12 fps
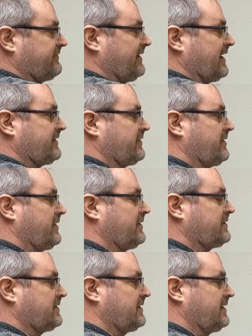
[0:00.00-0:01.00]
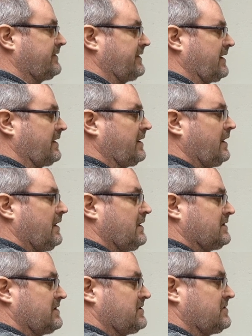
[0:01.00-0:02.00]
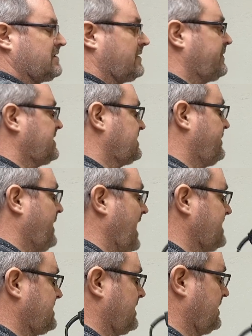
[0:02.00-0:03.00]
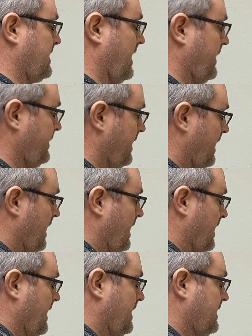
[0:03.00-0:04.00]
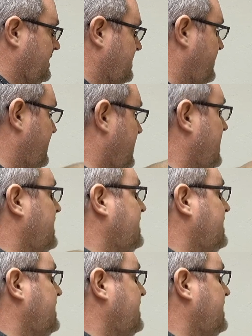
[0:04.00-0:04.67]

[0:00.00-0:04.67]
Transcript: deflector here to the thing, just using a piece of masking tape. Simple and